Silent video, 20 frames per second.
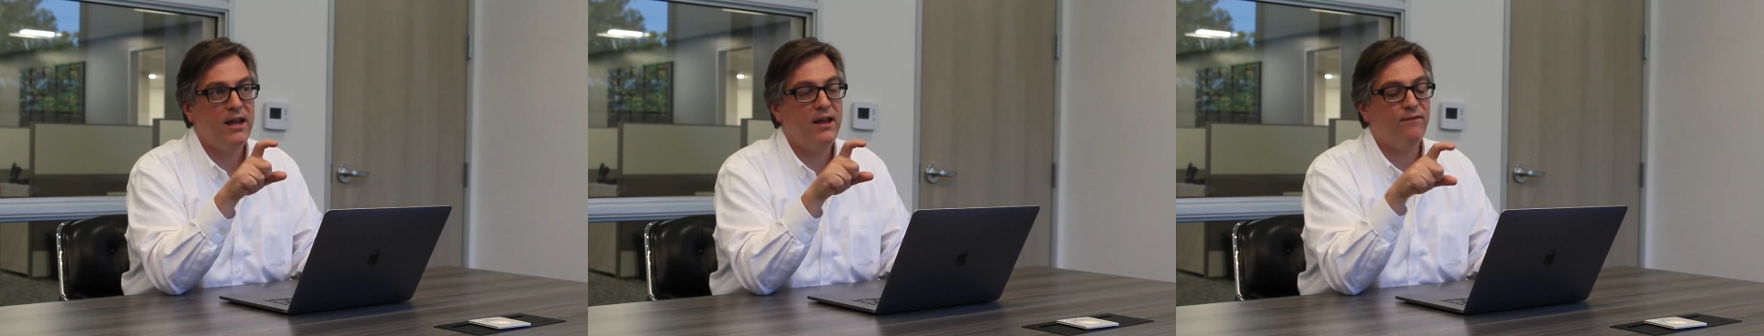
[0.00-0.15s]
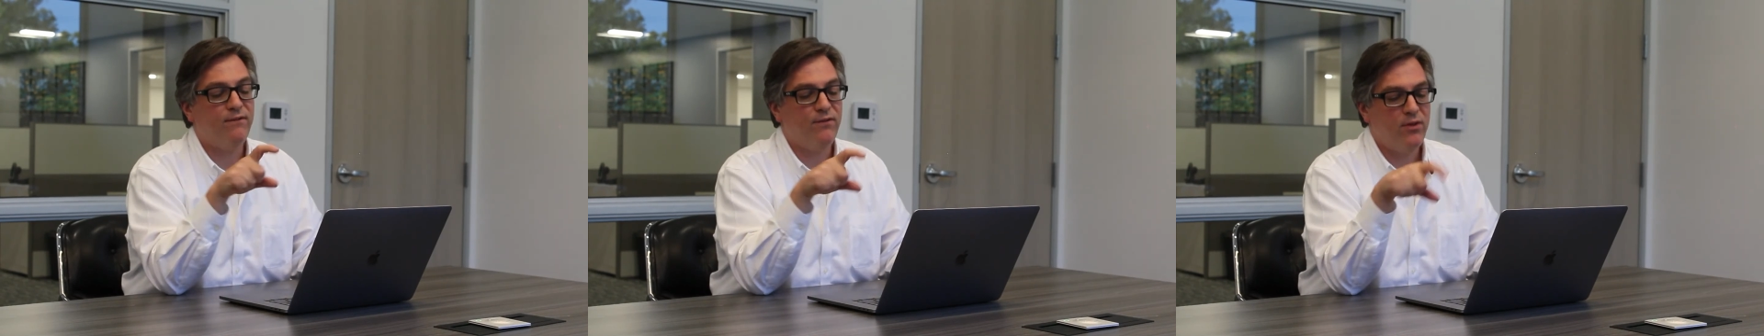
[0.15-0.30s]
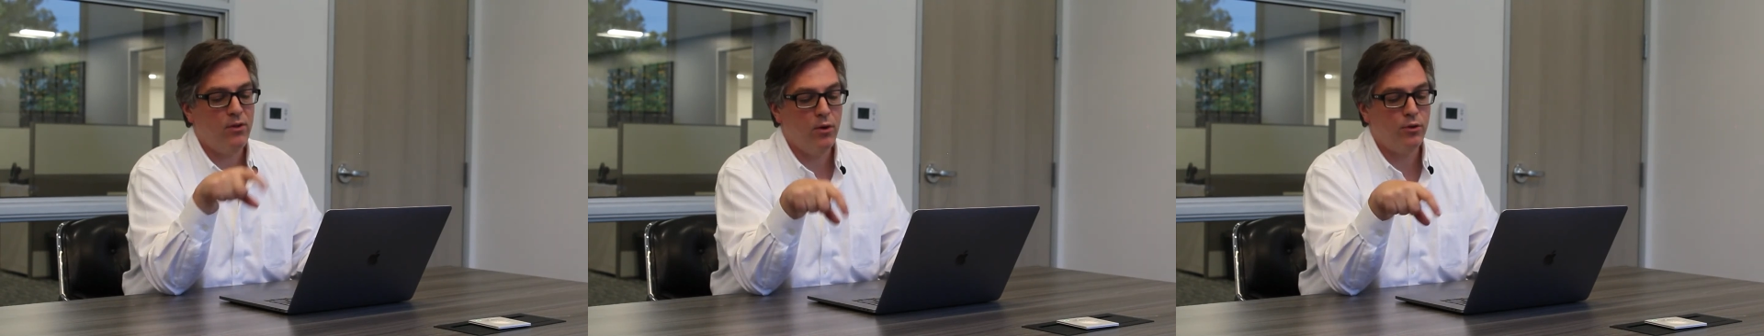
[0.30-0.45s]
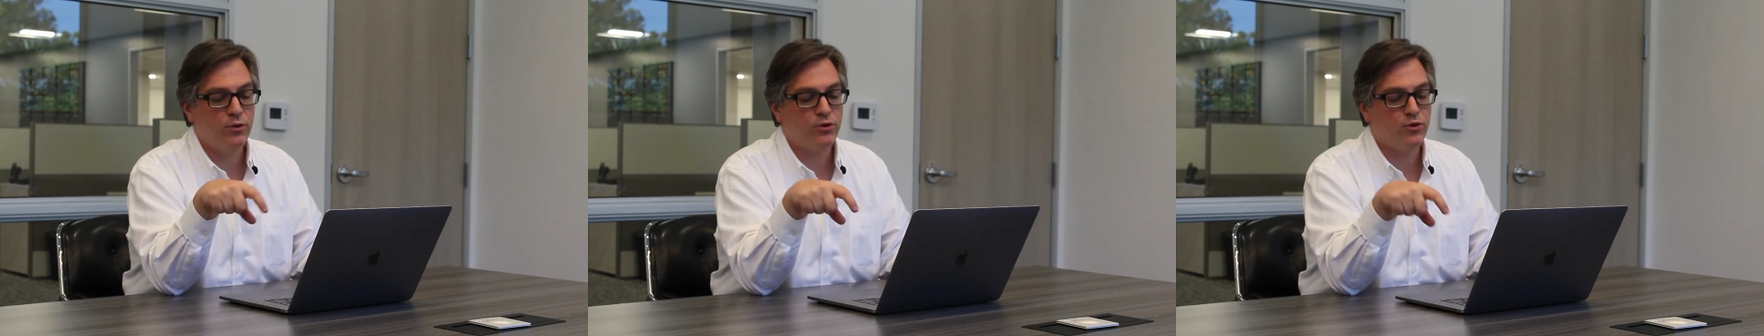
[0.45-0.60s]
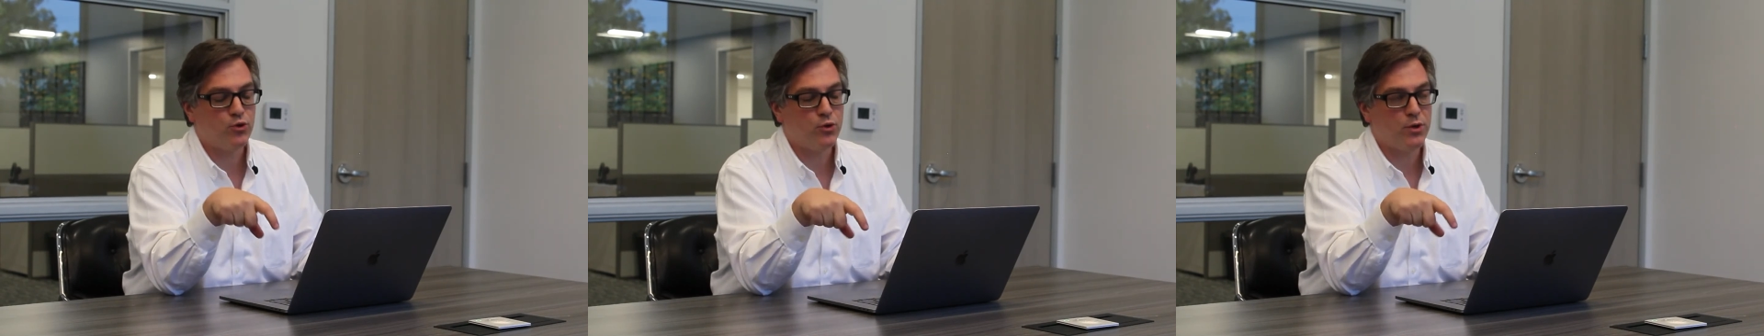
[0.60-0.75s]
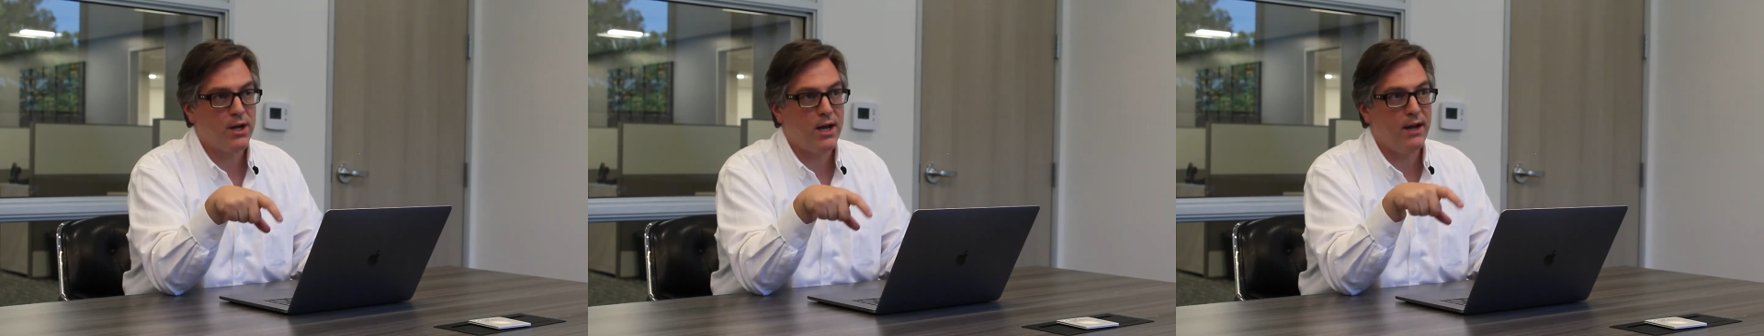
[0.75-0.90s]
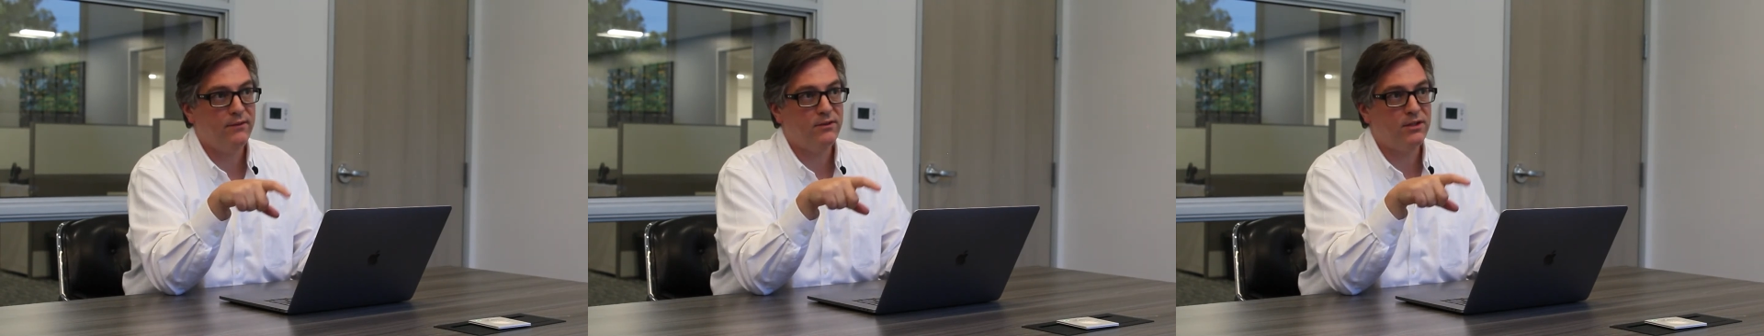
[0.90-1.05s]
if those
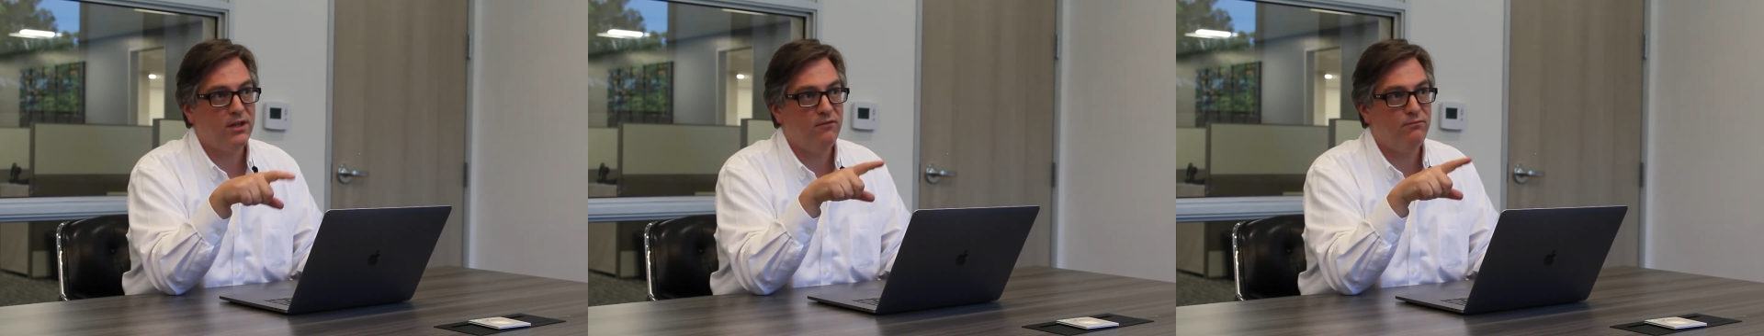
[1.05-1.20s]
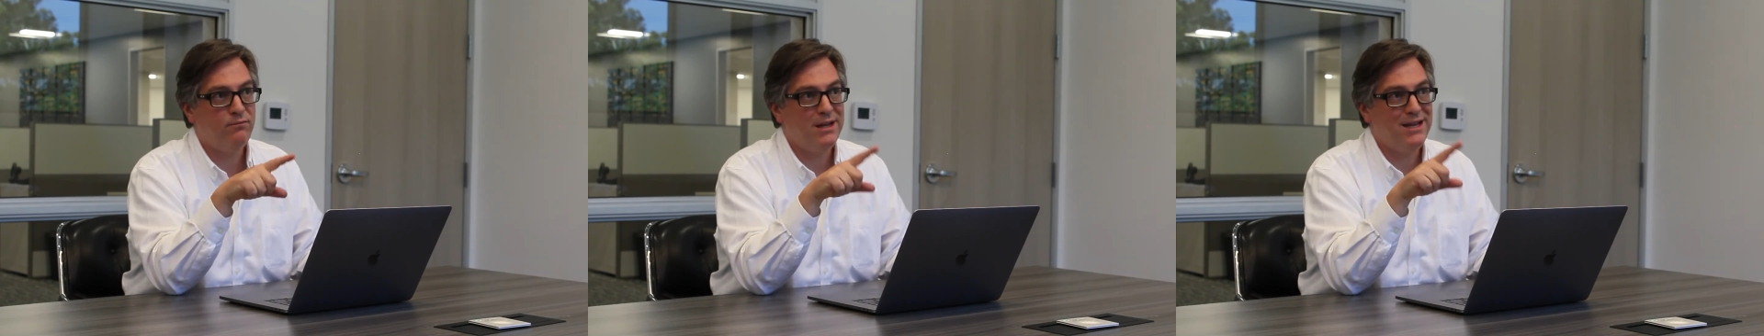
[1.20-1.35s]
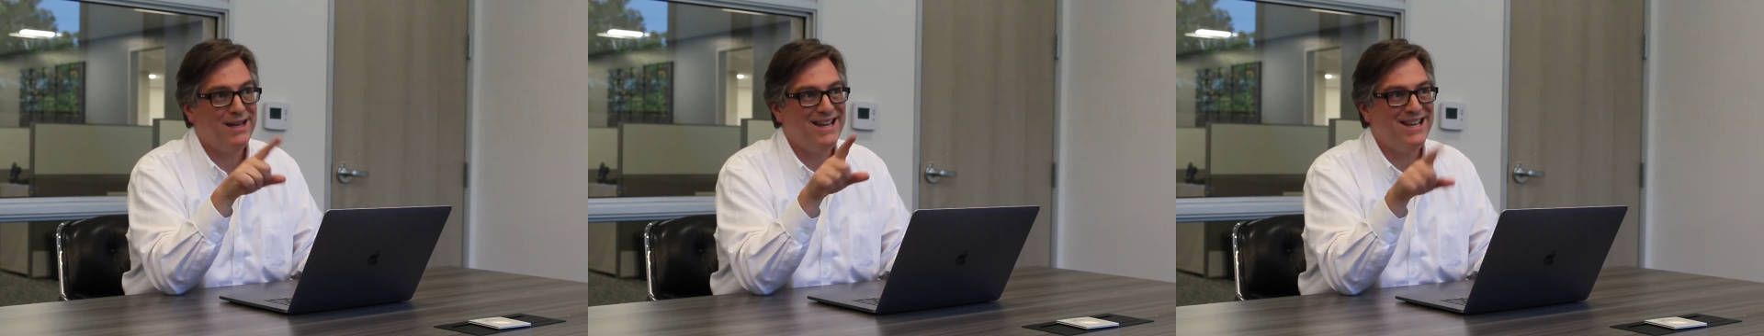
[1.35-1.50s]
drives have been